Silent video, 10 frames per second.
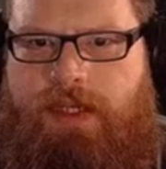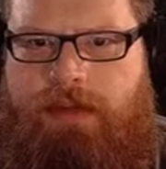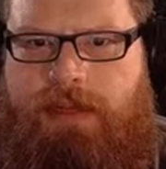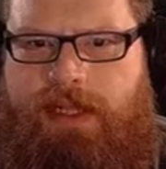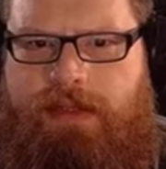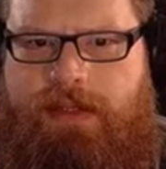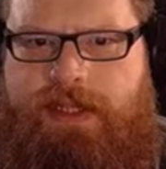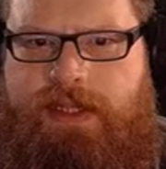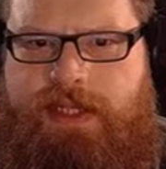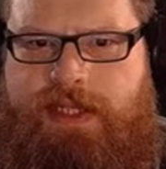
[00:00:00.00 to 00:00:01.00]
By the looks
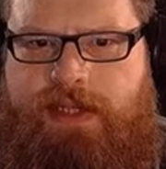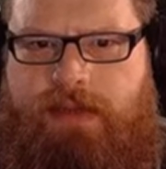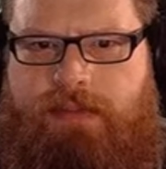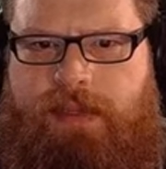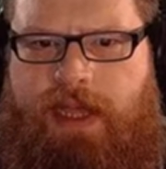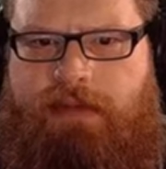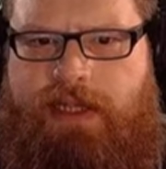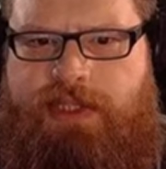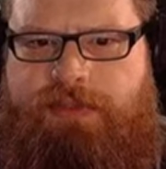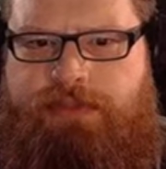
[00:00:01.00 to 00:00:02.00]
of this, though, we are
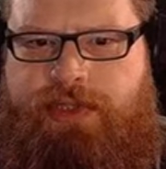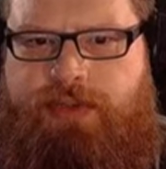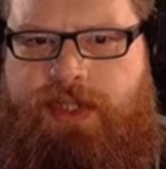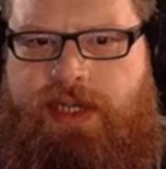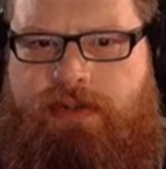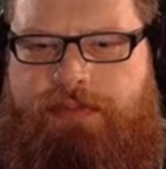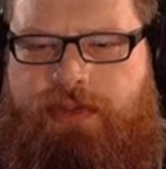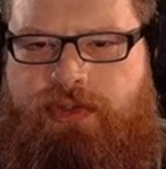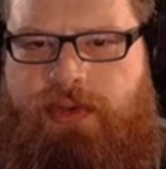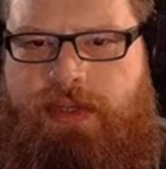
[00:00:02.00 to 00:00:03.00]
actually producing enough
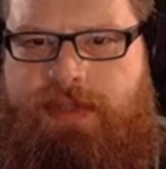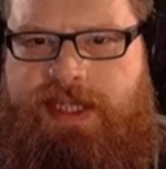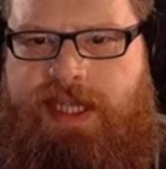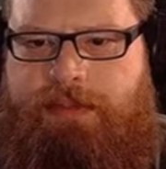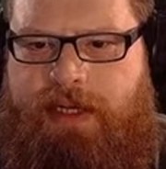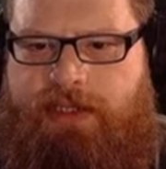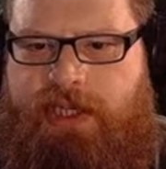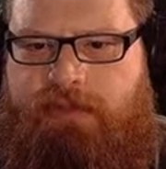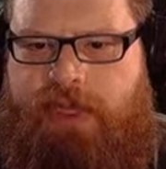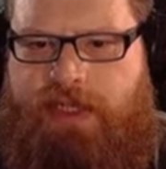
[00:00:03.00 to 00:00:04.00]
petroleum to keep our
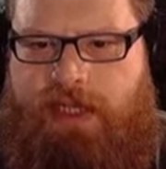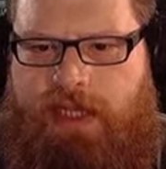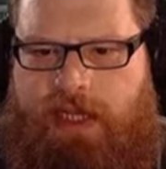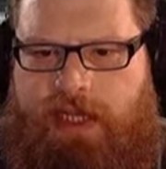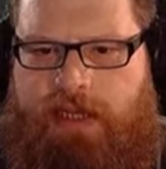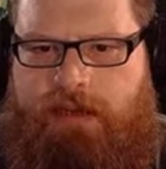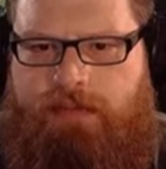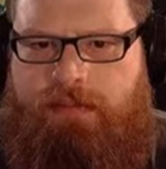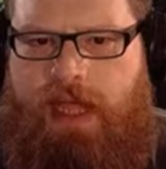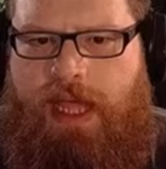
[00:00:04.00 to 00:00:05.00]
generators online now.
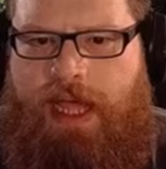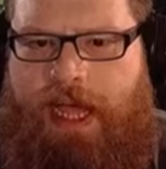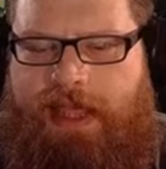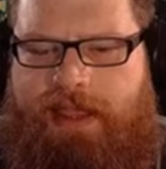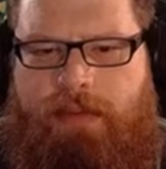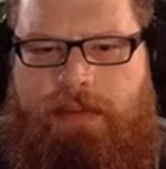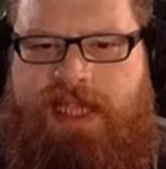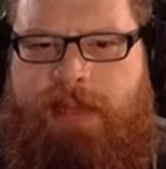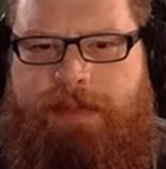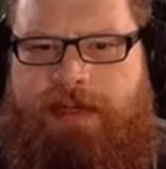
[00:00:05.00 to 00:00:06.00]
I think what was
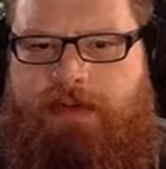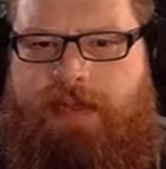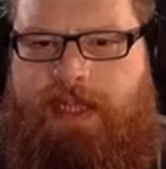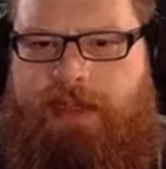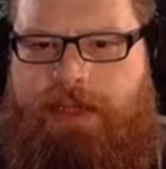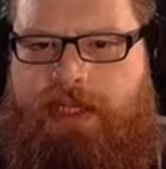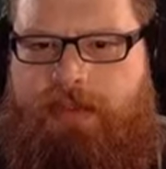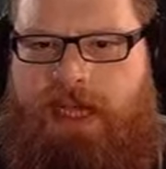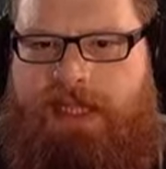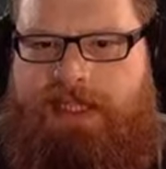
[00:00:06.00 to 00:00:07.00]
happening over here, because
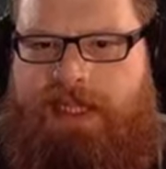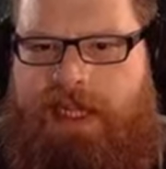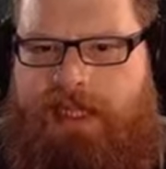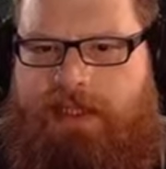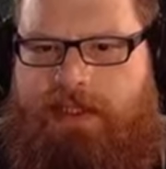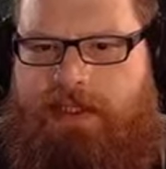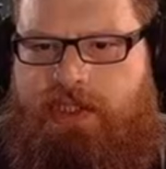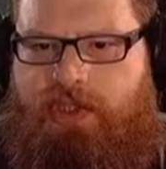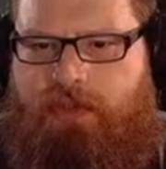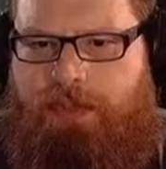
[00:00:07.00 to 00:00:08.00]
we had this connected
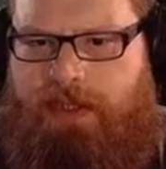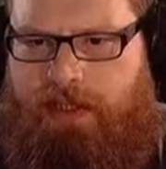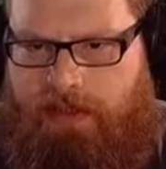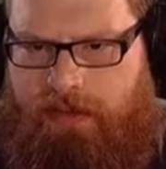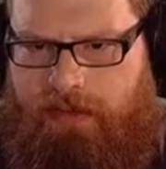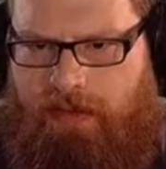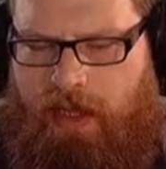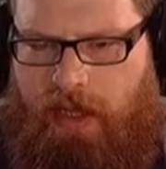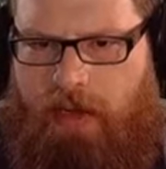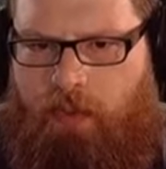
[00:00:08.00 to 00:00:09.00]
stupidly,
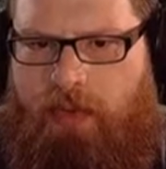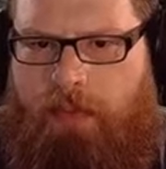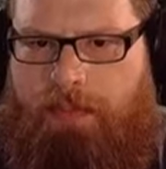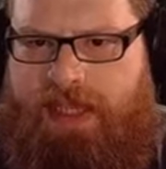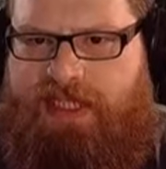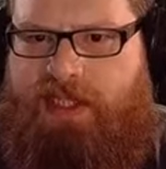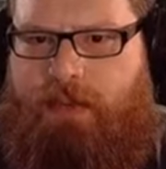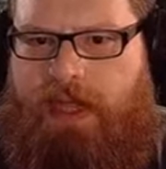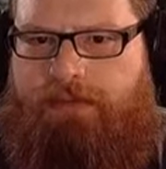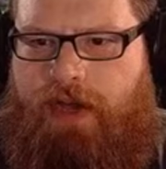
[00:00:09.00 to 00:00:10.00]
we were pissing
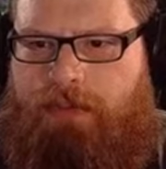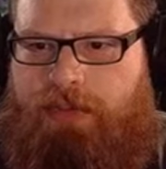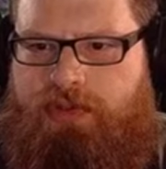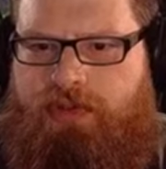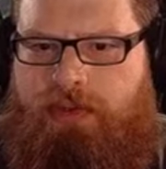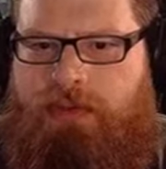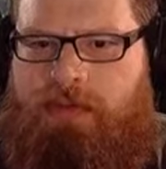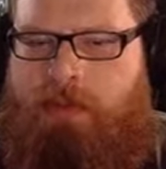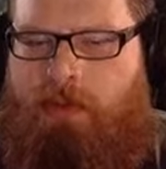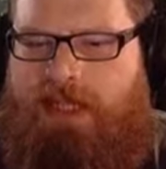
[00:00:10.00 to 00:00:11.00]
away far more petroleum
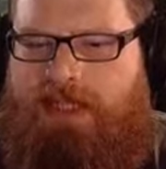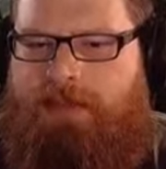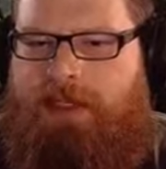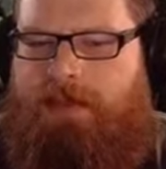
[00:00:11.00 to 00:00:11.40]
than we were meant to be.